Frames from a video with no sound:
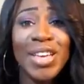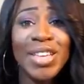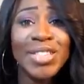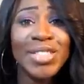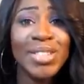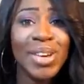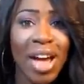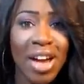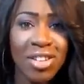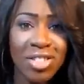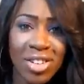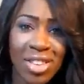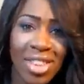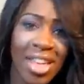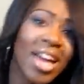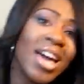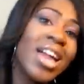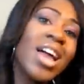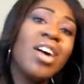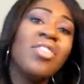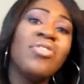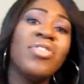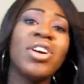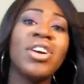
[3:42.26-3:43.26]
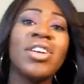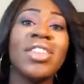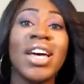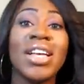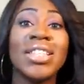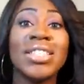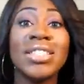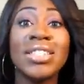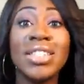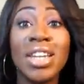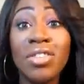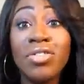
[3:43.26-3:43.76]
So after that, I figured
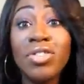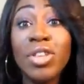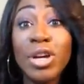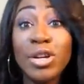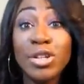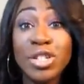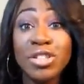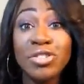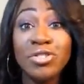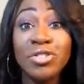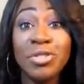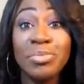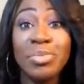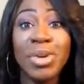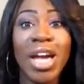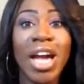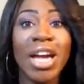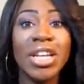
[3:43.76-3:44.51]
that's enough lotion for me.